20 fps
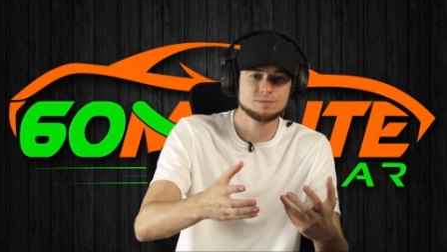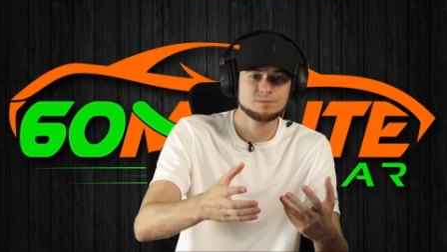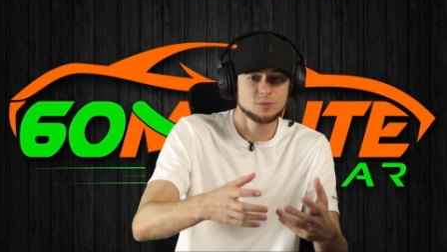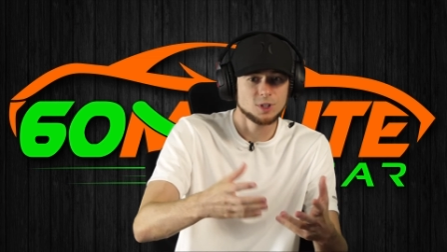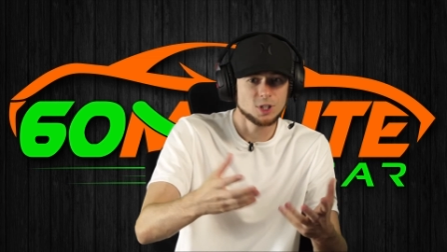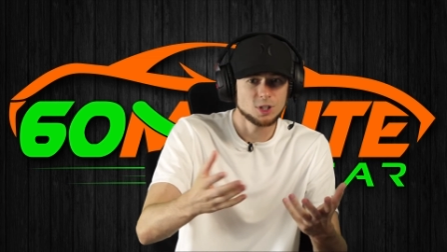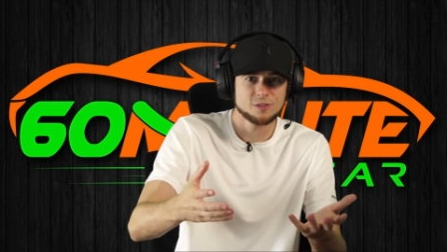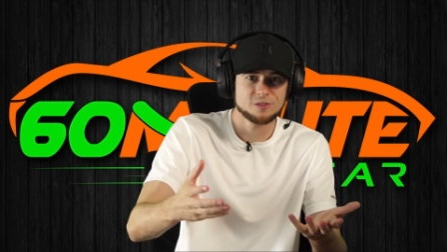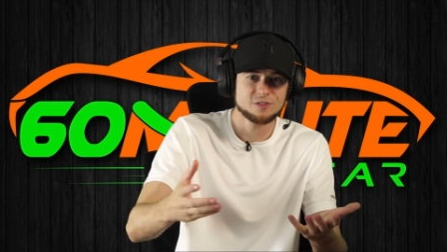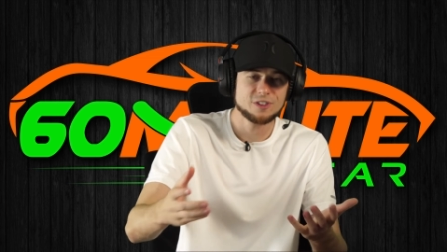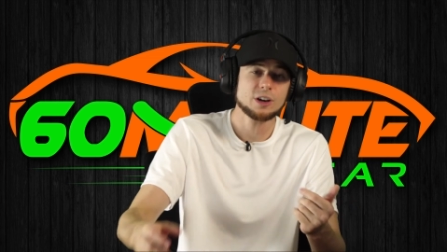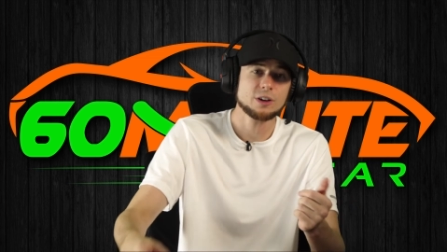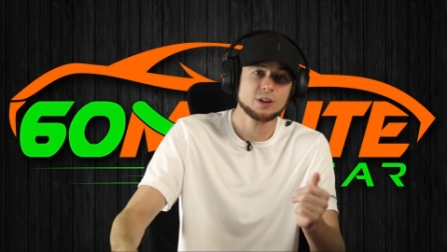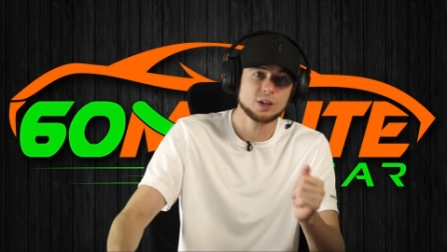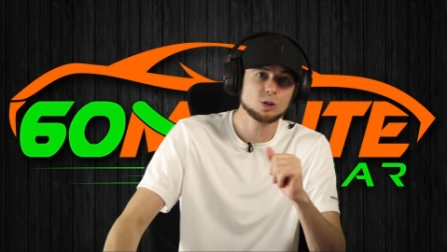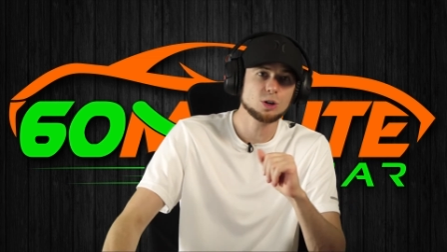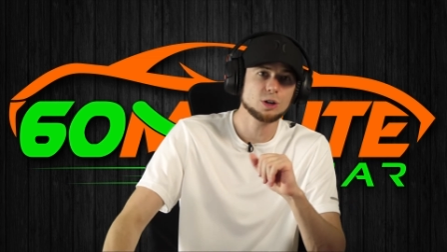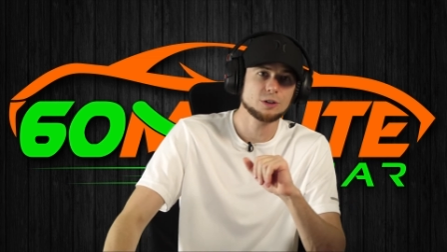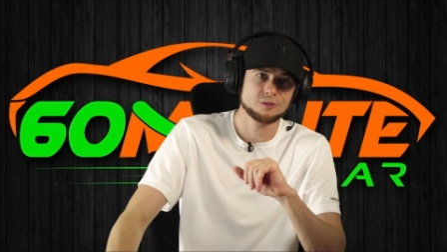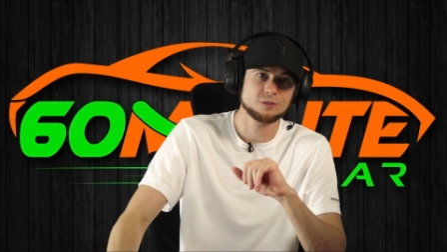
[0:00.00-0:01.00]
you know, very
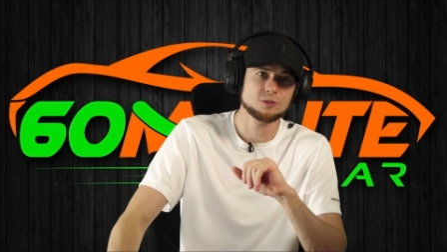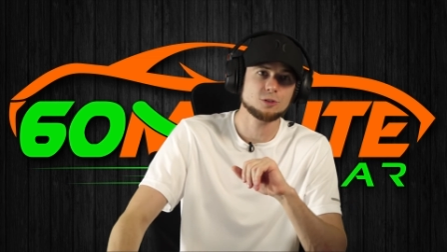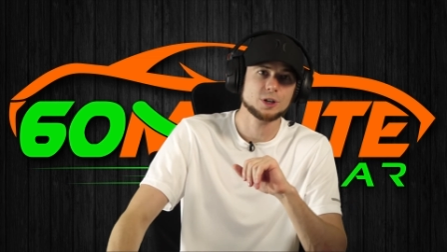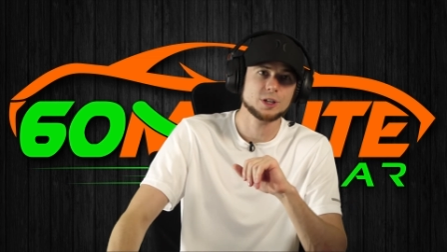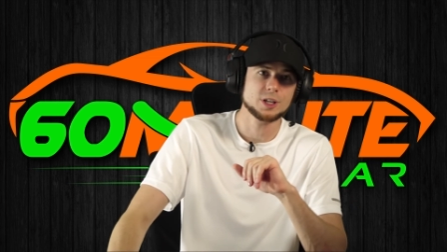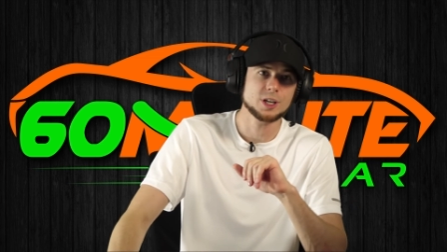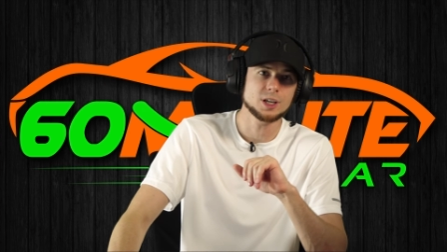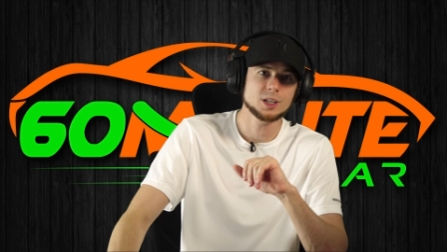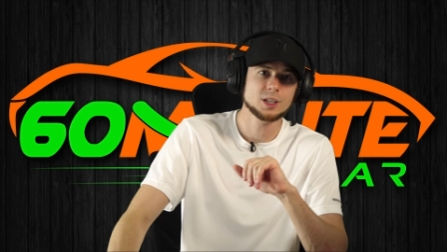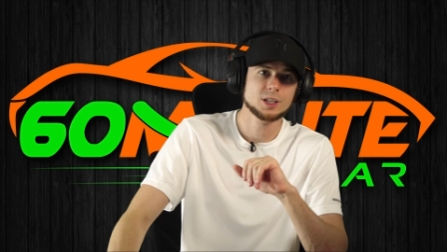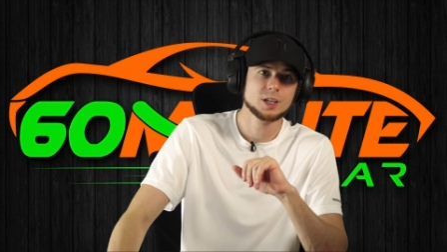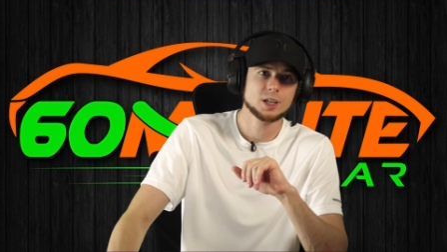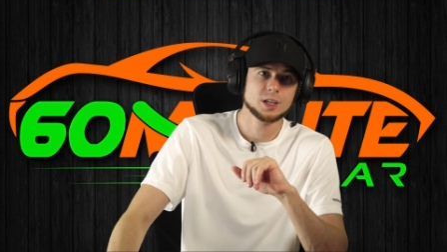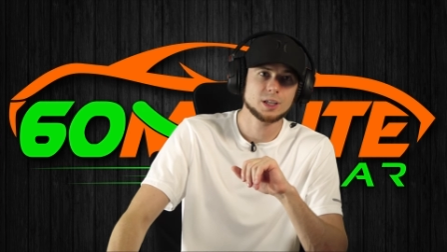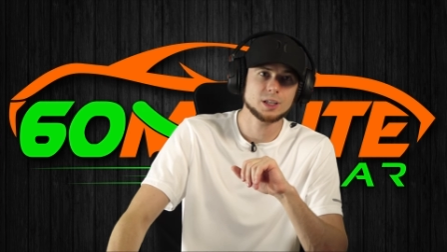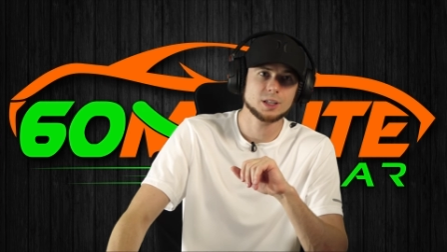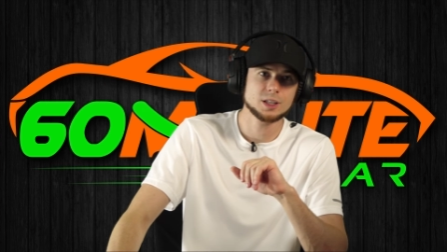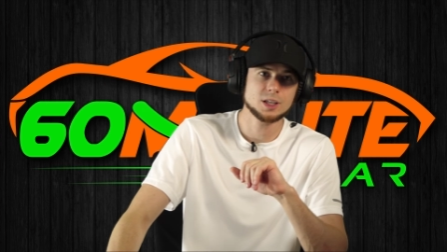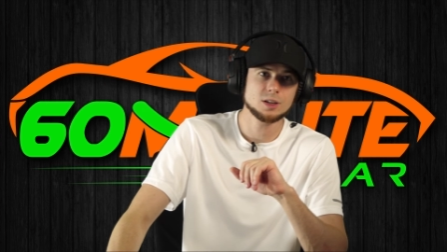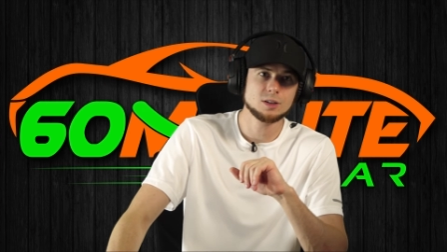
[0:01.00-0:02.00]
good for you,
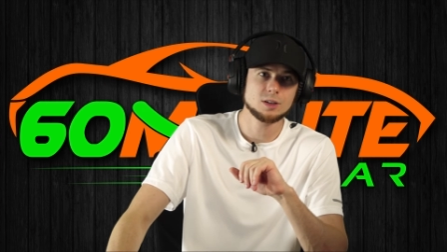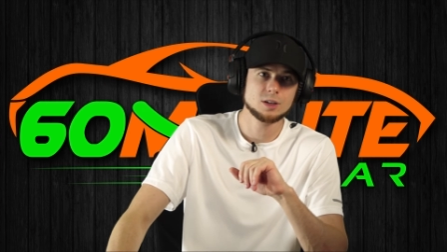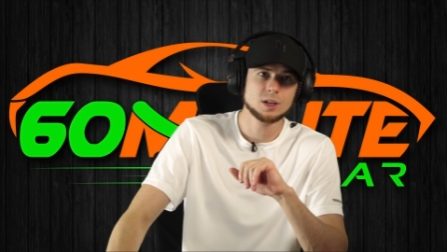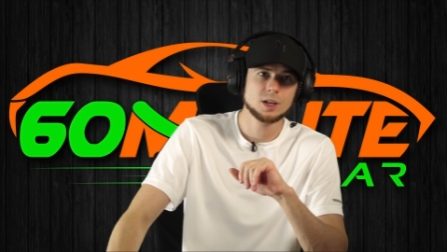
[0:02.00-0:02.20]
you know?